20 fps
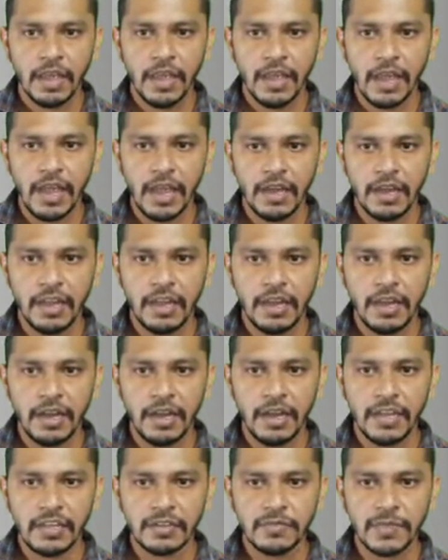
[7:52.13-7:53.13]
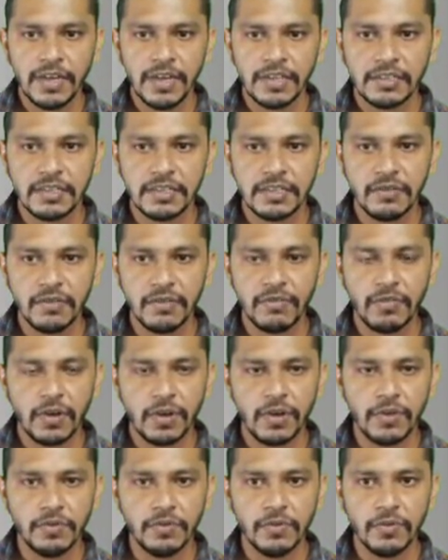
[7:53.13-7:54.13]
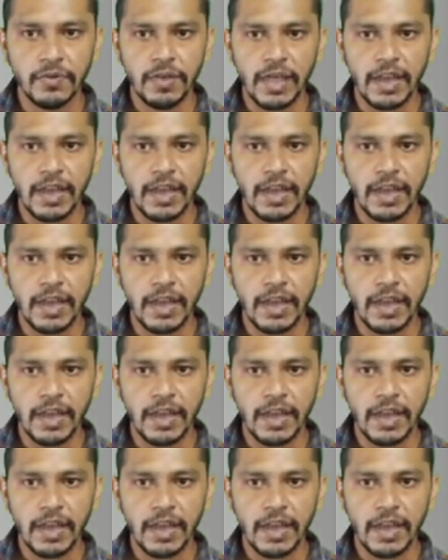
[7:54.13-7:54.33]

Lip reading: And A dash, B dash is our front view,